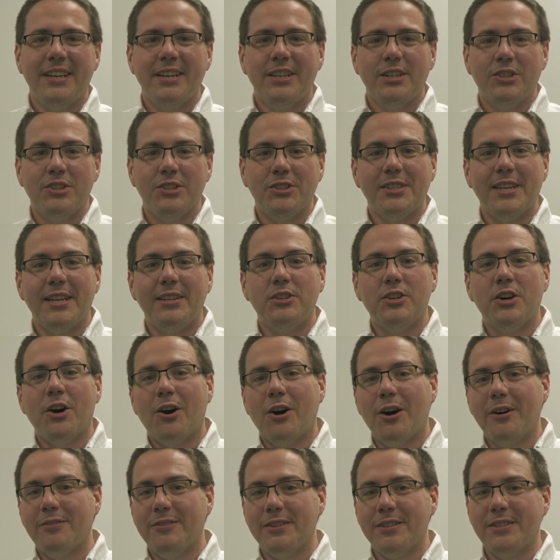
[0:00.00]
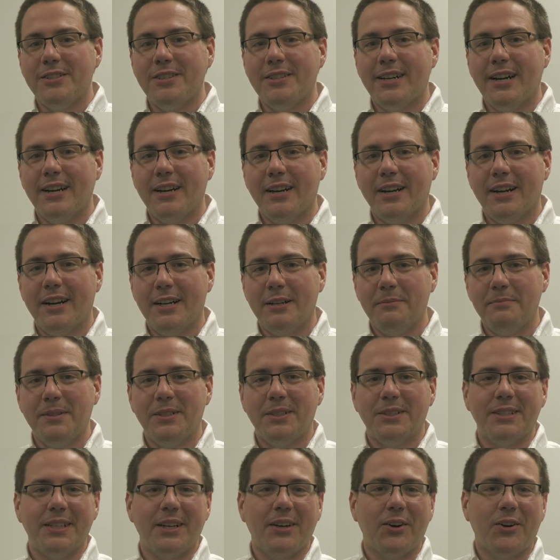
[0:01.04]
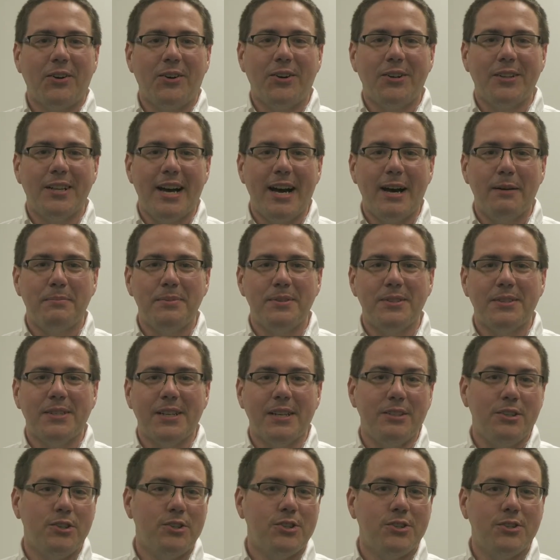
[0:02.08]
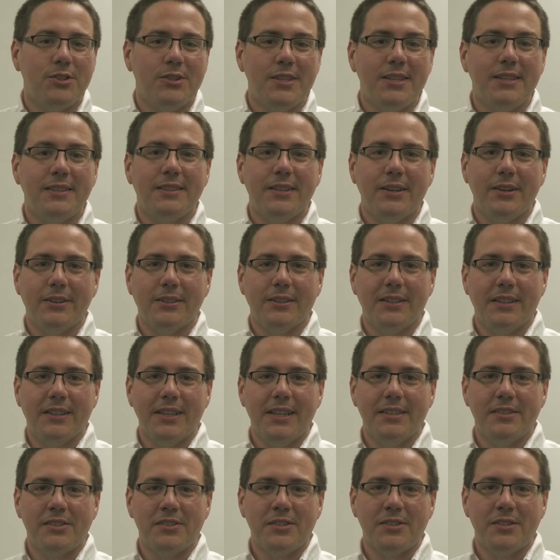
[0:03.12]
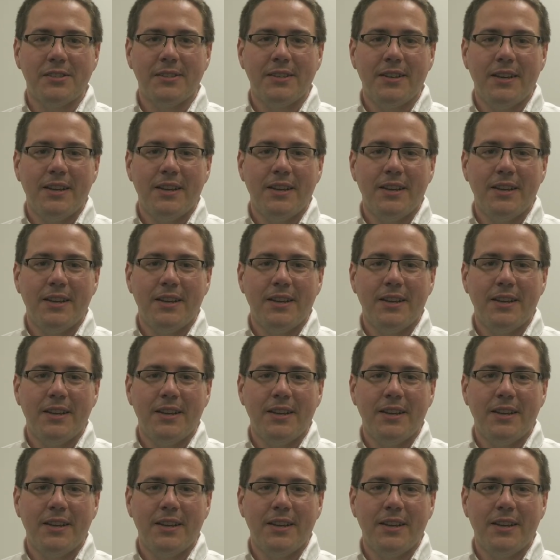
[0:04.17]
Just head to office.com, click All Apps, and you should see it there on the list.